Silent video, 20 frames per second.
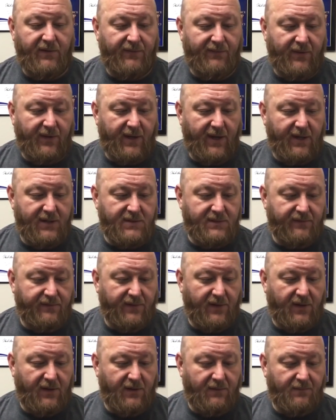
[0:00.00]
of different kinds
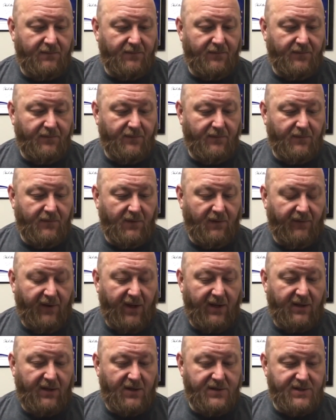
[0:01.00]
of
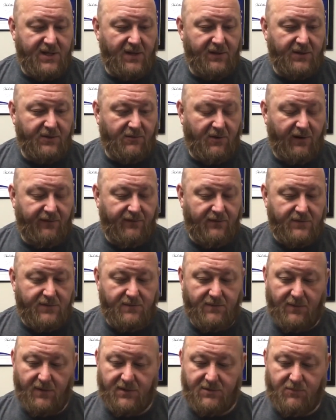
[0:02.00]
handguards on these
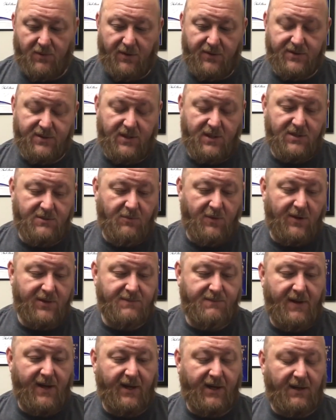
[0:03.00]
rifles, as well
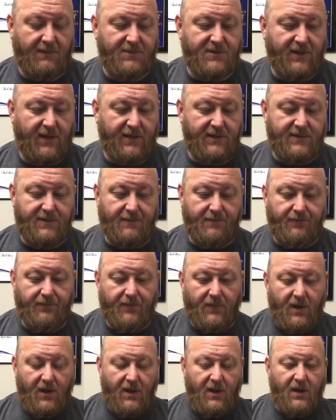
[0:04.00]
as backup sights.
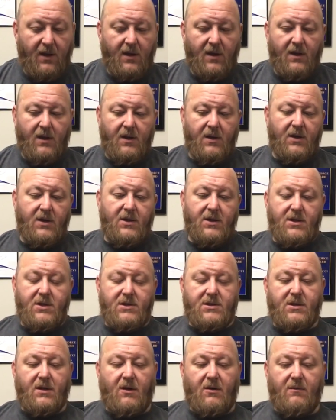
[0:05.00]

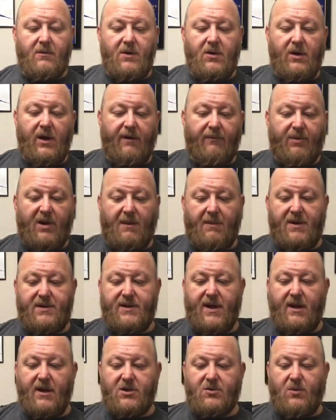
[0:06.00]
So you have probably
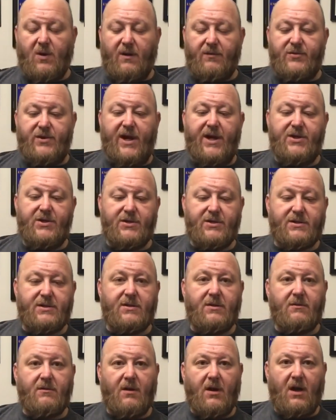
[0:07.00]
10 or 12
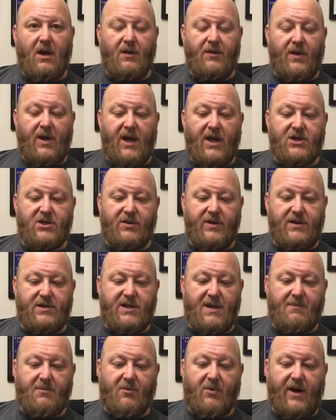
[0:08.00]
changes that actually
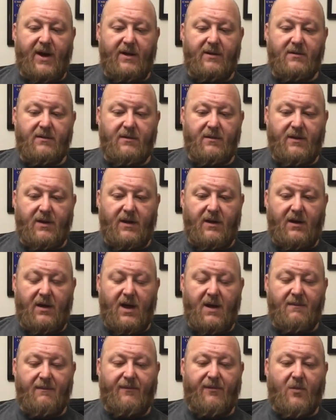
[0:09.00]
separate the
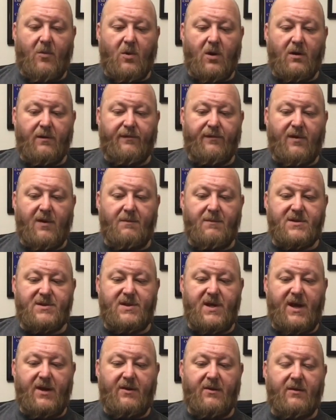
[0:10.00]
M4 from the
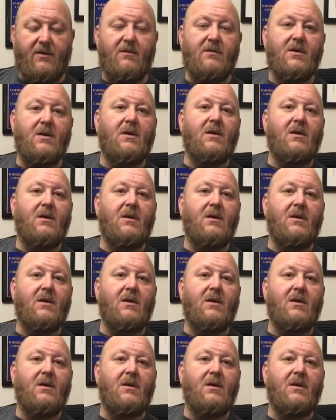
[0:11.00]
standard